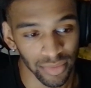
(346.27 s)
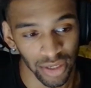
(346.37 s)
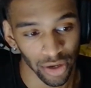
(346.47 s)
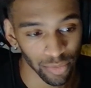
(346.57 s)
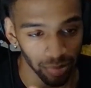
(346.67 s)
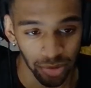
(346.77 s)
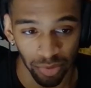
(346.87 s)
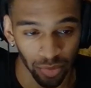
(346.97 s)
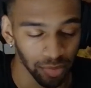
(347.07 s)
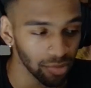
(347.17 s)
You know,
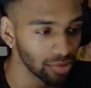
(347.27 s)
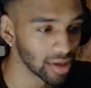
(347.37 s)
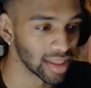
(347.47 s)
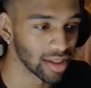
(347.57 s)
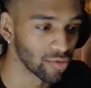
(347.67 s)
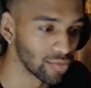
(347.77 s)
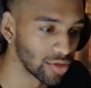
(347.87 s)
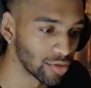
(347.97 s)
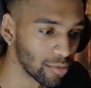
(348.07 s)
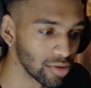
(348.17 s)
people said that's a
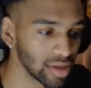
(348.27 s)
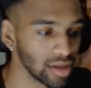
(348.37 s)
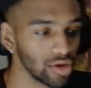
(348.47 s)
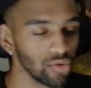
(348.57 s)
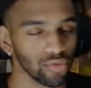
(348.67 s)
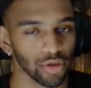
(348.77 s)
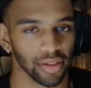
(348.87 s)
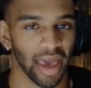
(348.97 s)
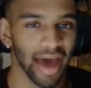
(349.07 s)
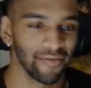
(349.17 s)
really smart thing to do.
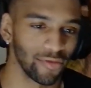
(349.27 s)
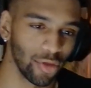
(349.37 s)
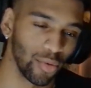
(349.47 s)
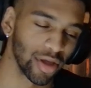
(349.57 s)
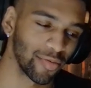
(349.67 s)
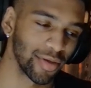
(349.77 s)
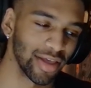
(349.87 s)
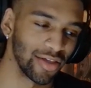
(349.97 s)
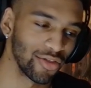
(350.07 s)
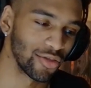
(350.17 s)
Just have low
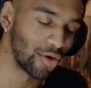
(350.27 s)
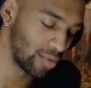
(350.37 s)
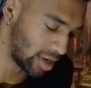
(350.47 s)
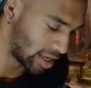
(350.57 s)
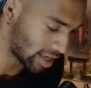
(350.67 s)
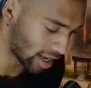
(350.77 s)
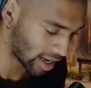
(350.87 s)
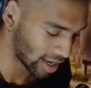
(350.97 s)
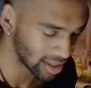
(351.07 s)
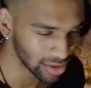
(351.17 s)
expectations going in,
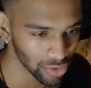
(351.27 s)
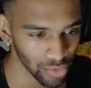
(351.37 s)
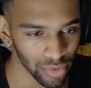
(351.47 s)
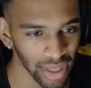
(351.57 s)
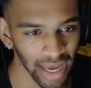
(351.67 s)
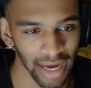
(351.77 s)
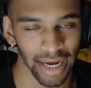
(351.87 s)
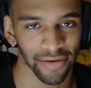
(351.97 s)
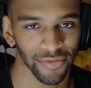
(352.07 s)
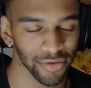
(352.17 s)
and you can't
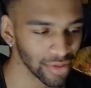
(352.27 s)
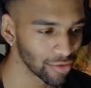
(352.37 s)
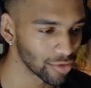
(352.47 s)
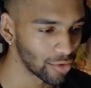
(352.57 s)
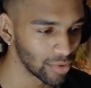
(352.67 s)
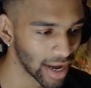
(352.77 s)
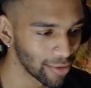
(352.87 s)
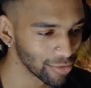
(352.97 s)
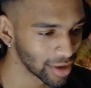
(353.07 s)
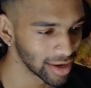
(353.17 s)
ever, there's no
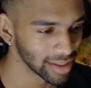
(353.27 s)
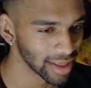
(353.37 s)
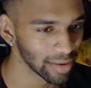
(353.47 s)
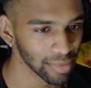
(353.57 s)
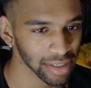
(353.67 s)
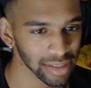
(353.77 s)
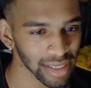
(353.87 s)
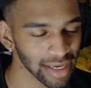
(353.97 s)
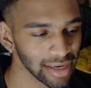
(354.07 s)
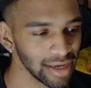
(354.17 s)
downside to that, because
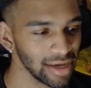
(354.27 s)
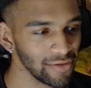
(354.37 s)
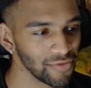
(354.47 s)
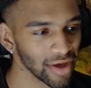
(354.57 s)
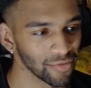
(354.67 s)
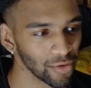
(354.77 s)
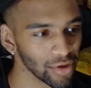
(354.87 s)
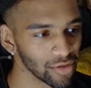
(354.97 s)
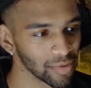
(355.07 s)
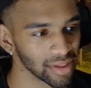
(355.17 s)
then if you have low
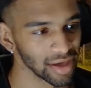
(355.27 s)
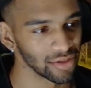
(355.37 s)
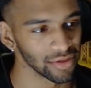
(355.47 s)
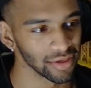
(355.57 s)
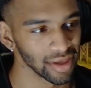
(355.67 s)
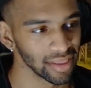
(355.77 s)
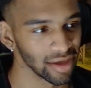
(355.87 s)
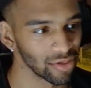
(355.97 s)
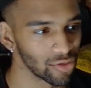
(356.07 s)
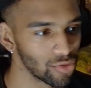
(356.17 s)
expectations and
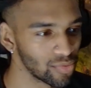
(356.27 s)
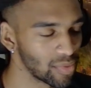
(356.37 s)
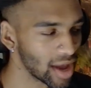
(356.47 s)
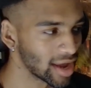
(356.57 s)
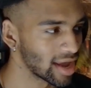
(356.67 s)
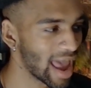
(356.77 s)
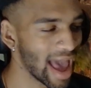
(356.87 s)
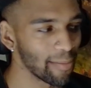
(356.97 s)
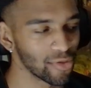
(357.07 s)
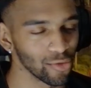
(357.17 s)
they like
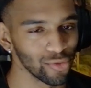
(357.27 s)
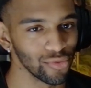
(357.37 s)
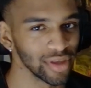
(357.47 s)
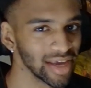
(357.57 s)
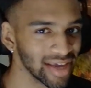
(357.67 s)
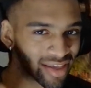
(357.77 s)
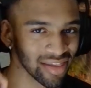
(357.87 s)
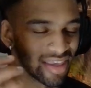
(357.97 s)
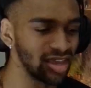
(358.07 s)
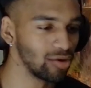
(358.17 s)
absolutely
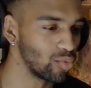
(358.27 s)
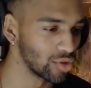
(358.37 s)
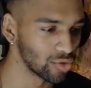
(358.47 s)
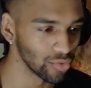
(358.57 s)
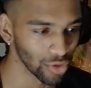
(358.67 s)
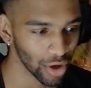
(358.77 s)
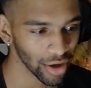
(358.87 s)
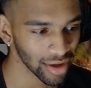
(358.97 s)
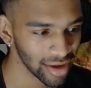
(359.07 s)
exceed what you thought